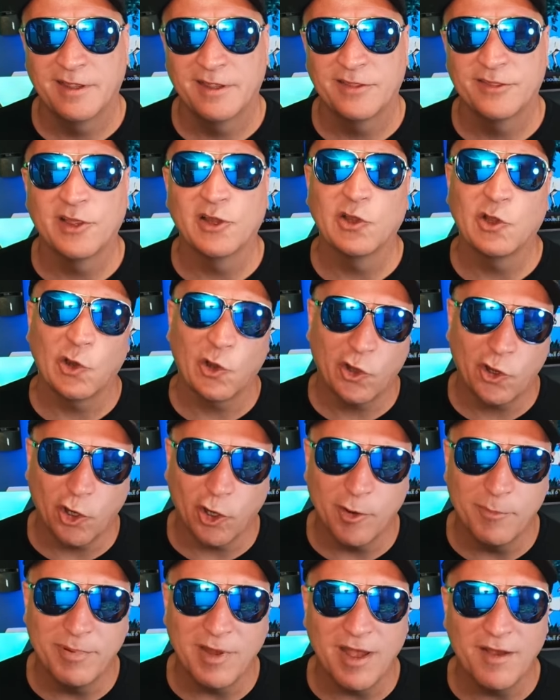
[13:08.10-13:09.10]
The Lurker
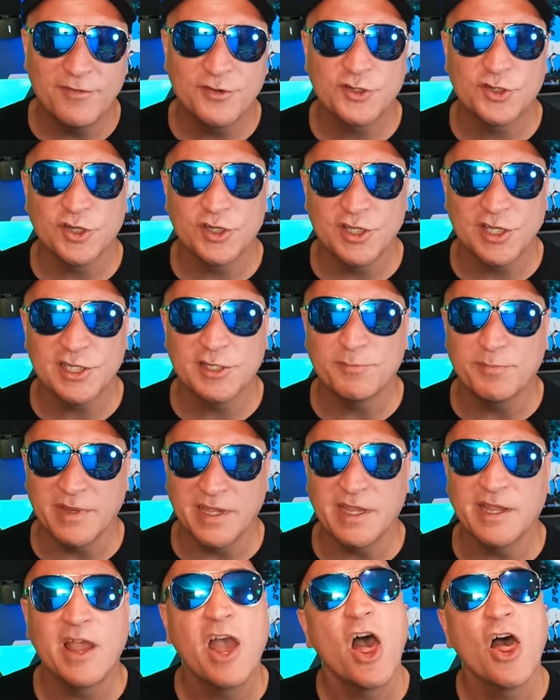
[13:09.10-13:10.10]
above should just
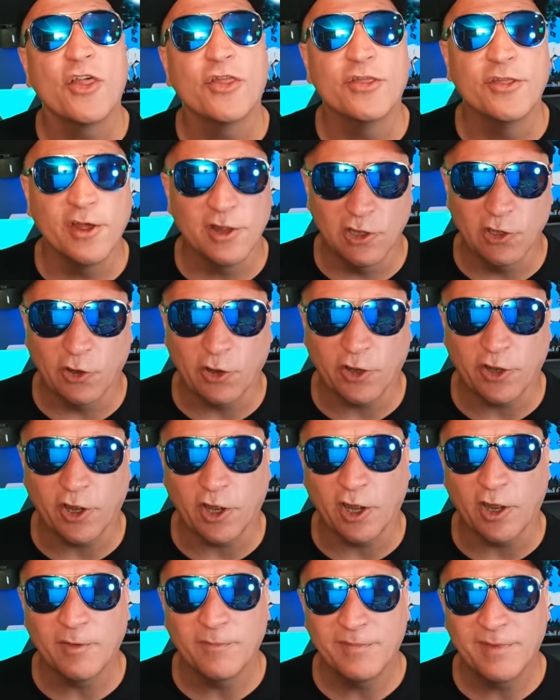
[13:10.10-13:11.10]
be the
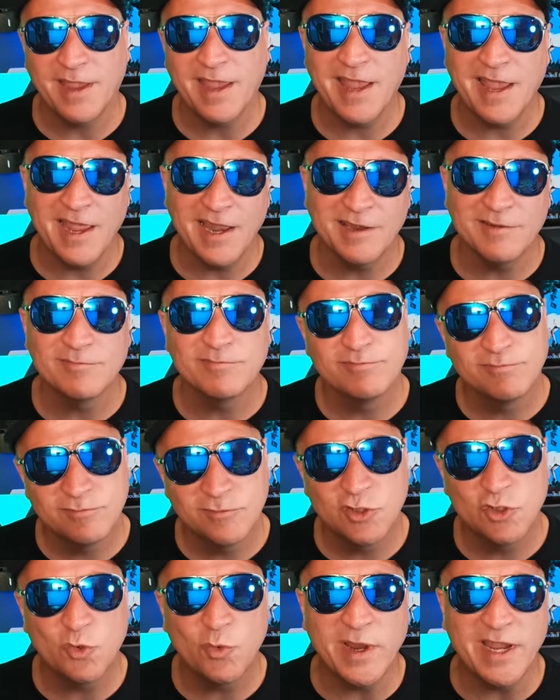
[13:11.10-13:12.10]
Lurker, and
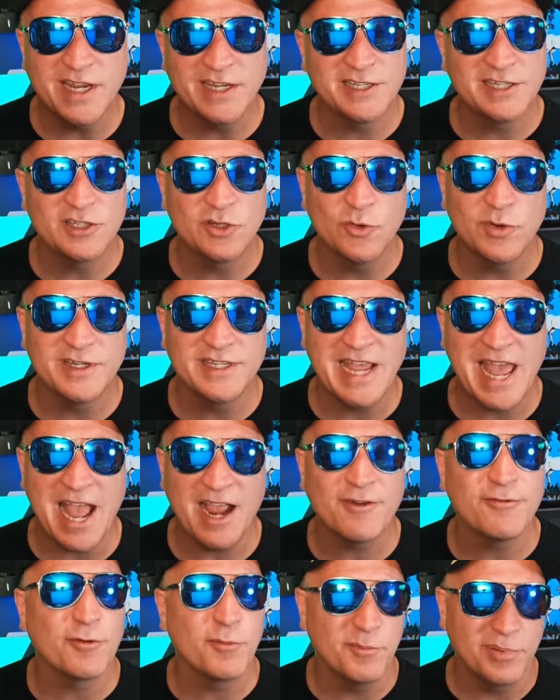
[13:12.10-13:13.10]
tweaked to
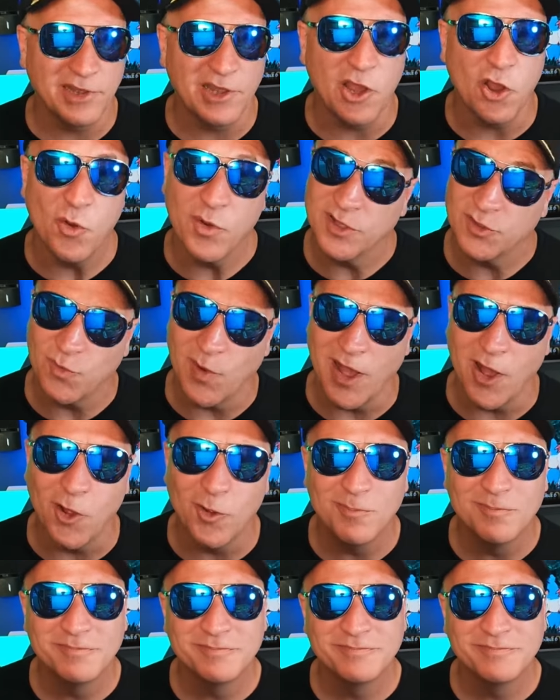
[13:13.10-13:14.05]
attack from below as well.